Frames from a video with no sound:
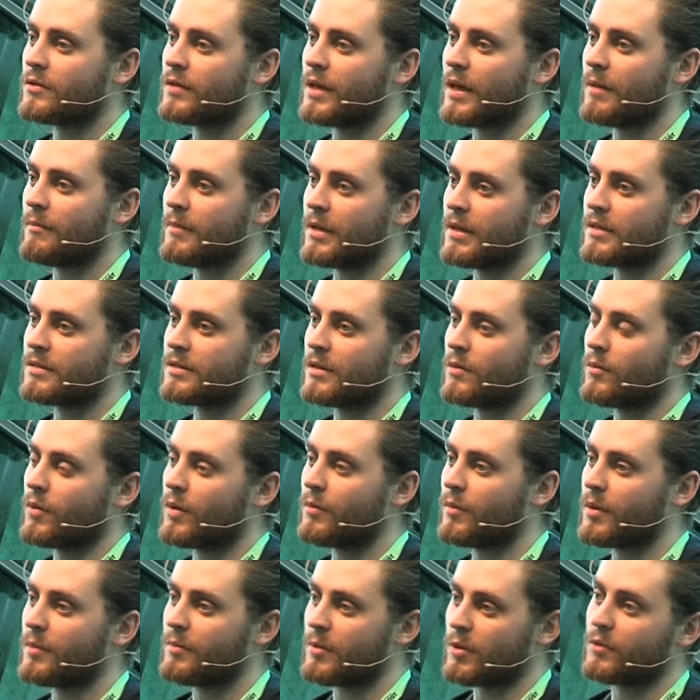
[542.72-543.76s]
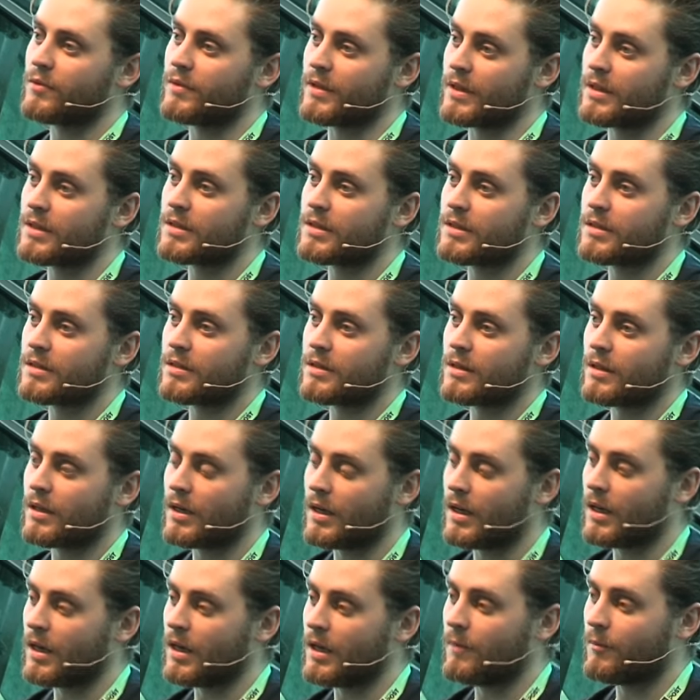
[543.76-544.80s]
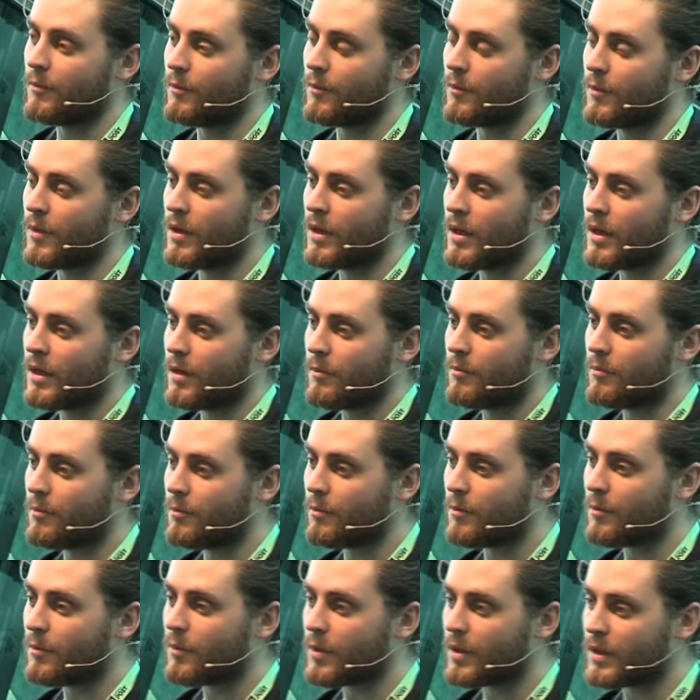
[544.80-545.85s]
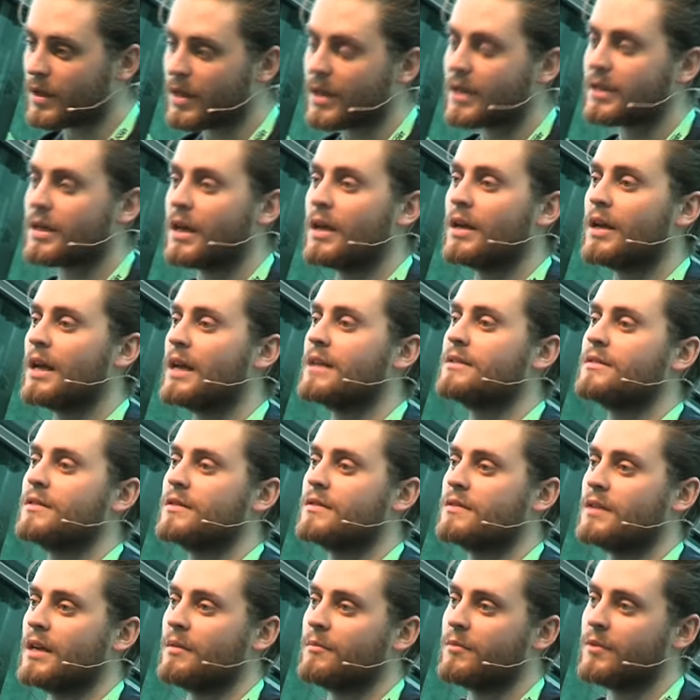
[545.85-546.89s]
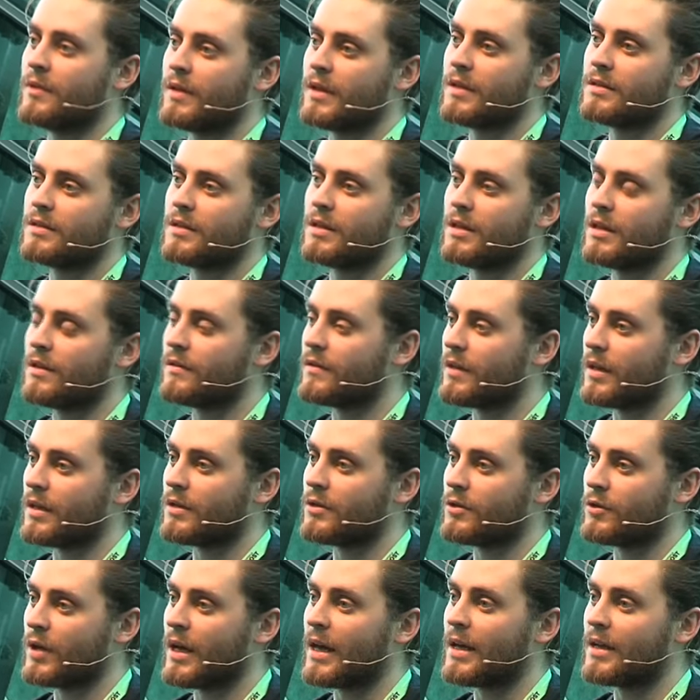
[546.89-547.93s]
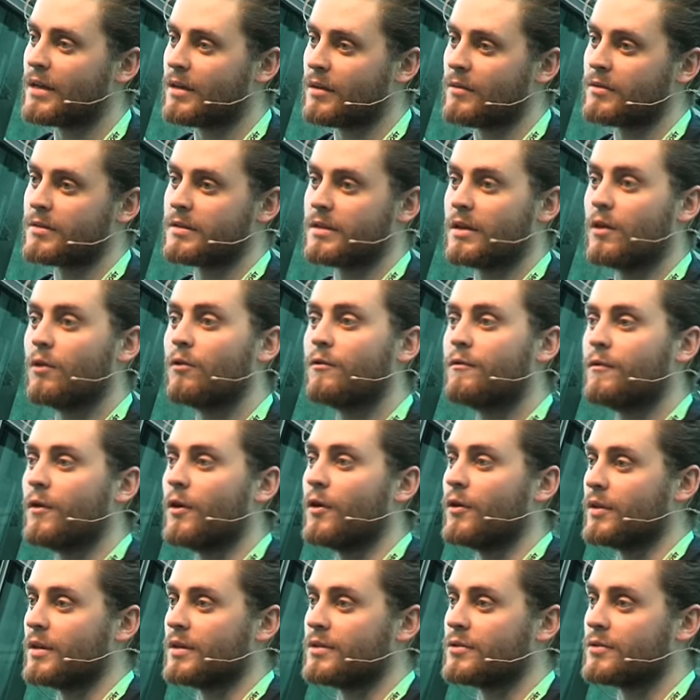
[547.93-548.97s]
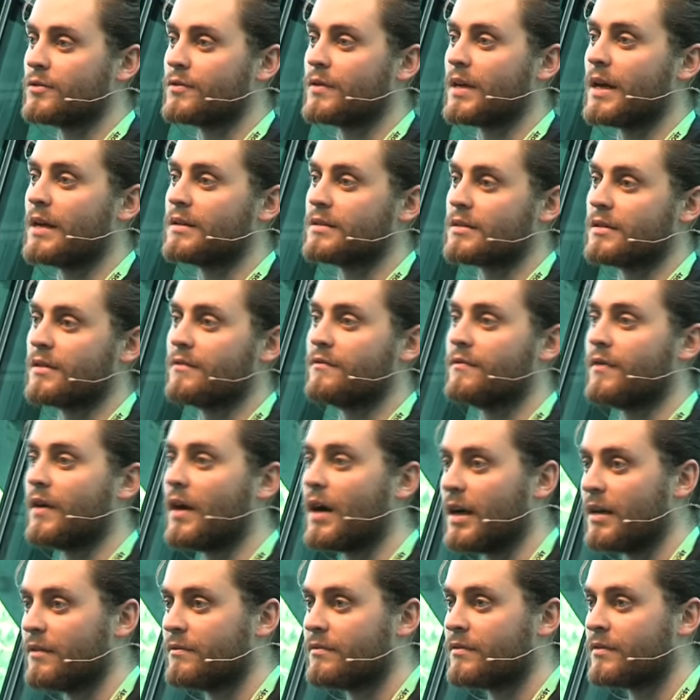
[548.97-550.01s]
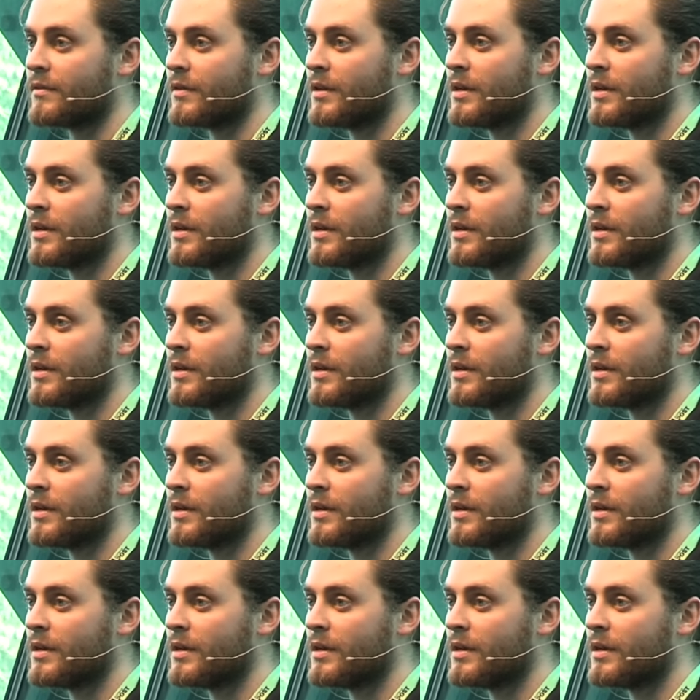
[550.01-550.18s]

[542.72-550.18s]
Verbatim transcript: So that means that when we built this, um, it, it kind of has the same things in it that you had in a cell phone in 2005.